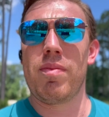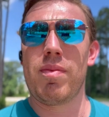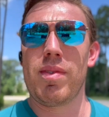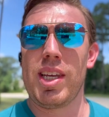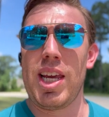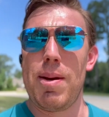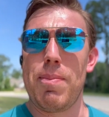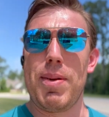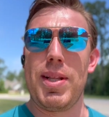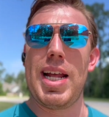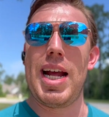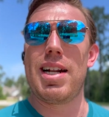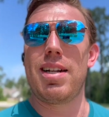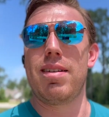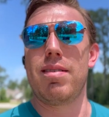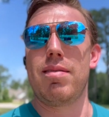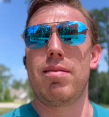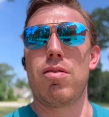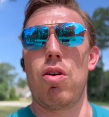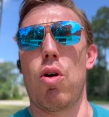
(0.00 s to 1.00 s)
can't be that
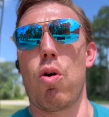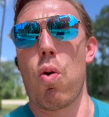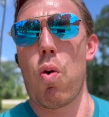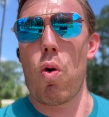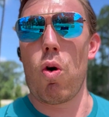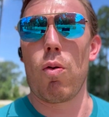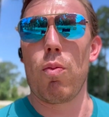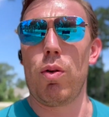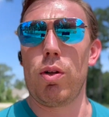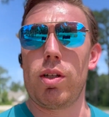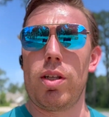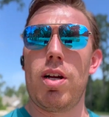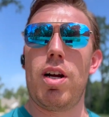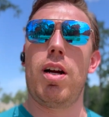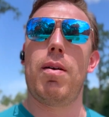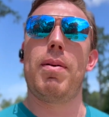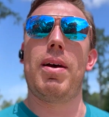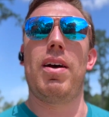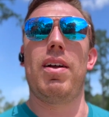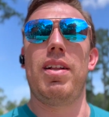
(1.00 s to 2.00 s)
horrible to talk
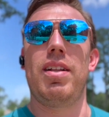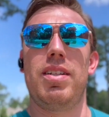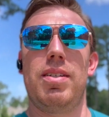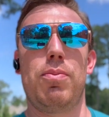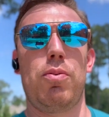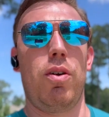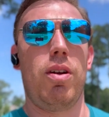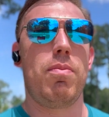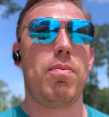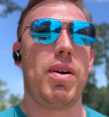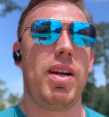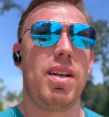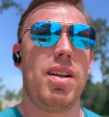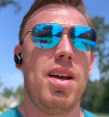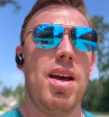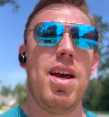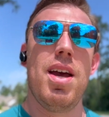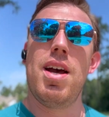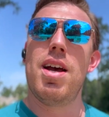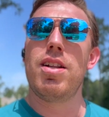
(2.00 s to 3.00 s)
about at this point, but
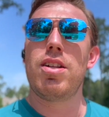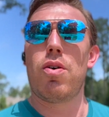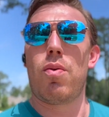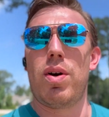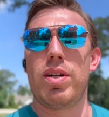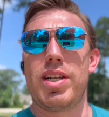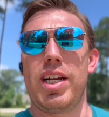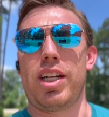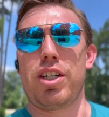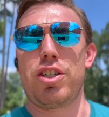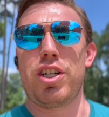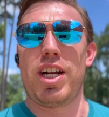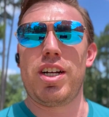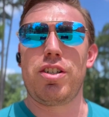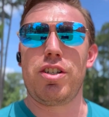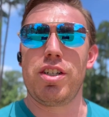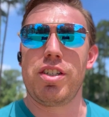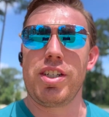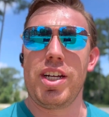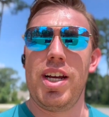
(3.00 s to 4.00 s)
don't want to take a chance
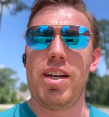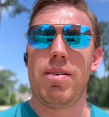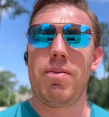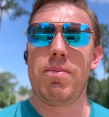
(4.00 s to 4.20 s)
just yet.